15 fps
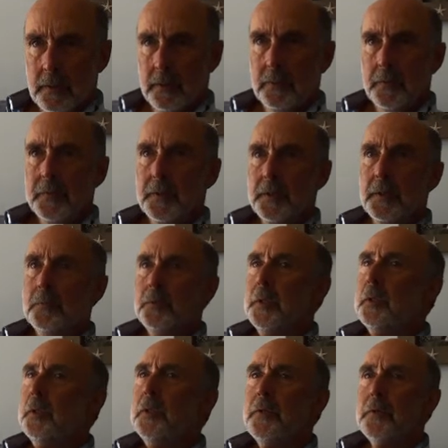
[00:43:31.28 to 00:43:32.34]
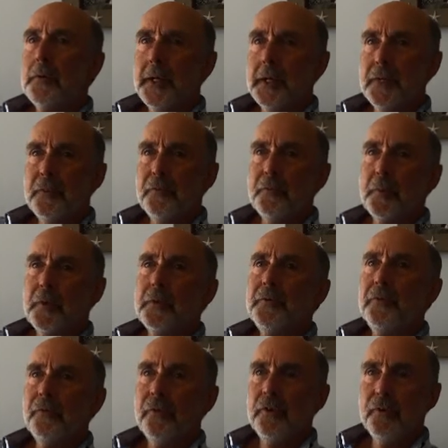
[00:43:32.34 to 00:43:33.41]
I want that to be an interactive
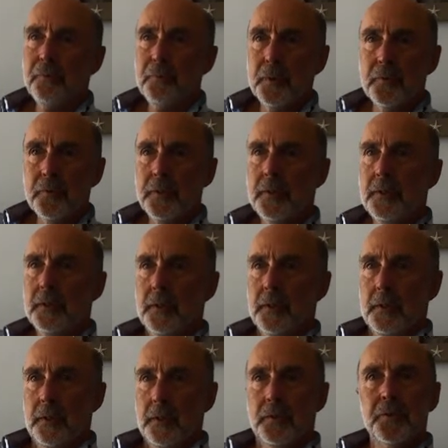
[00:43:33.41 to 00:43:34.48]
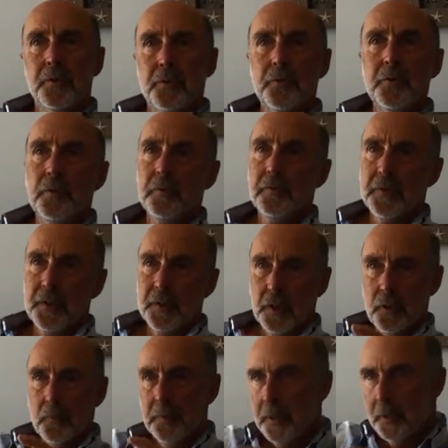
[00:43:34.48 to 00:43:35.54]
process between the two of us
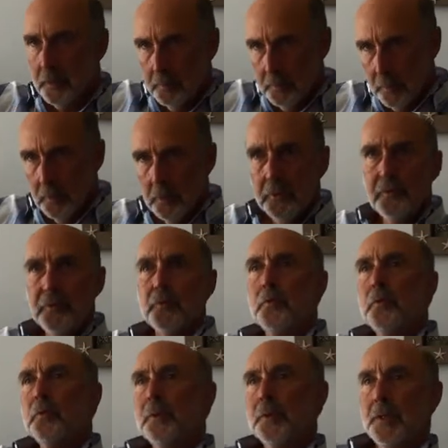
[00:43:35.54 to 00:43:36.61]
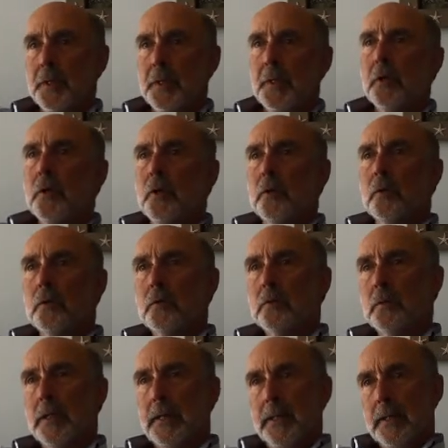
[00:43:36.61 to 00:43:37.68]
helping to move towards their goal.
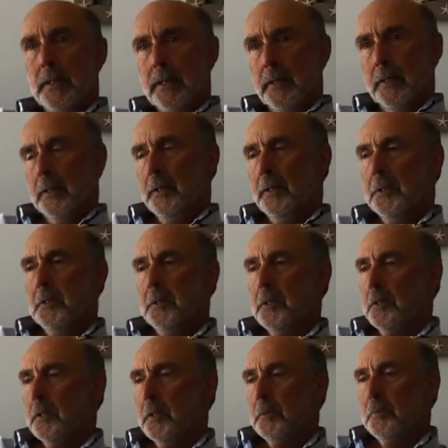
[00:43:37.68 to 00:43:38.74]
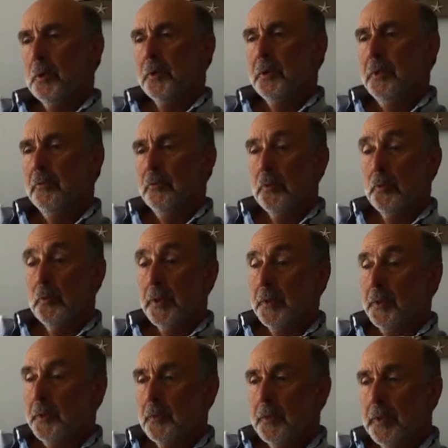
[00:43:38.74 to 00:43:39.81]
And I believe that one
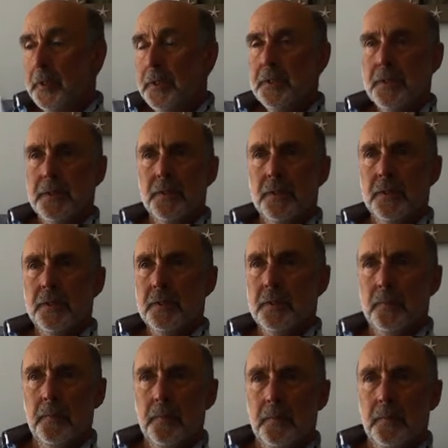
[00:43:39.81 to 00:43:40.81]
of the reasons that